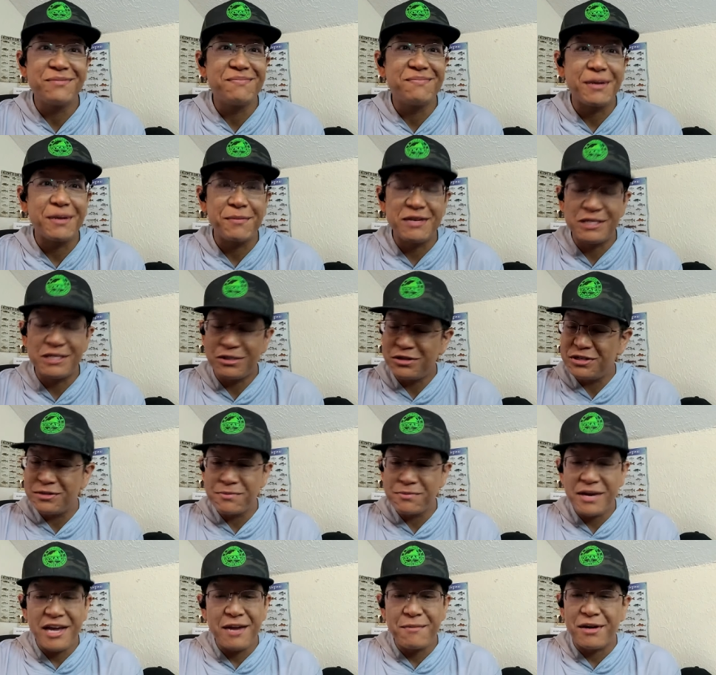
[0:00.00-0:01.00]
them, I mean, as soon as you
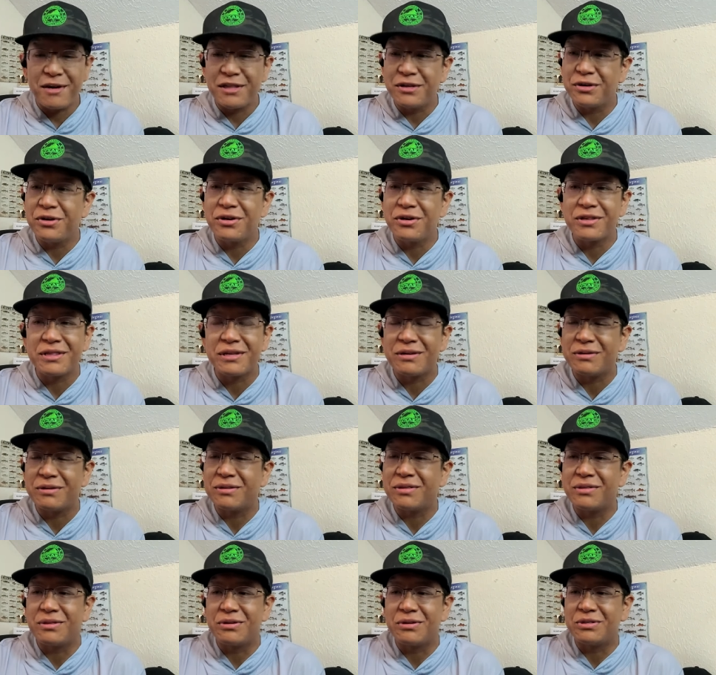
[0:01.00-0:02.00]
can get them on the hook, they're,
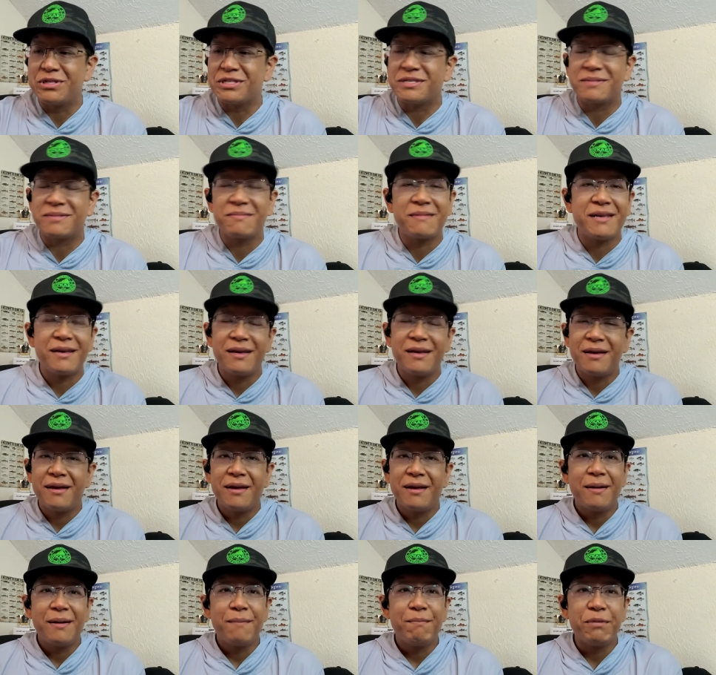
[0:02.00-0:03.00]
they're just
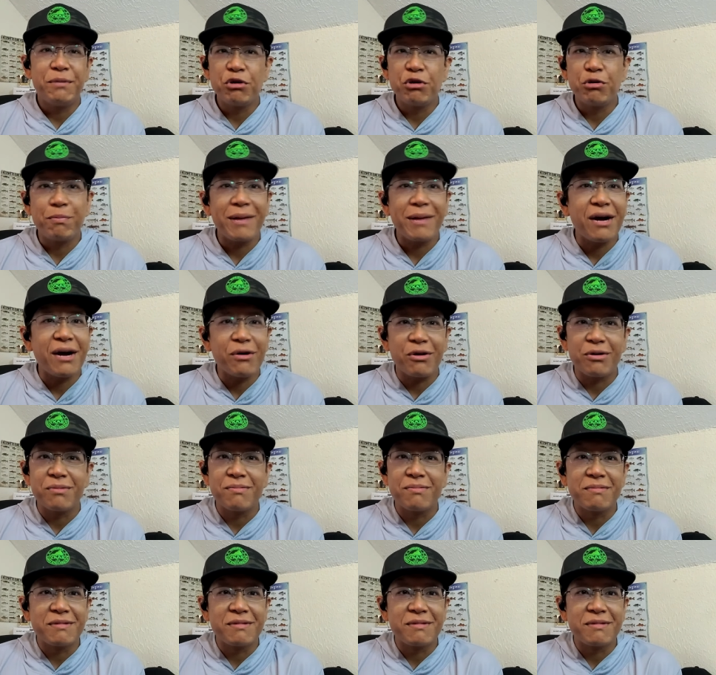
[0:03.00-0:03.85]
pure power.